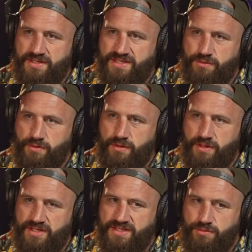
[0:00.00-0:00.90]
Is there a
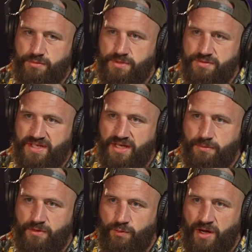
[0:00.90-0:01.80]
is there a
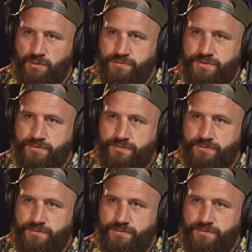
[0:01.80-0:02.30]
museum of Wales?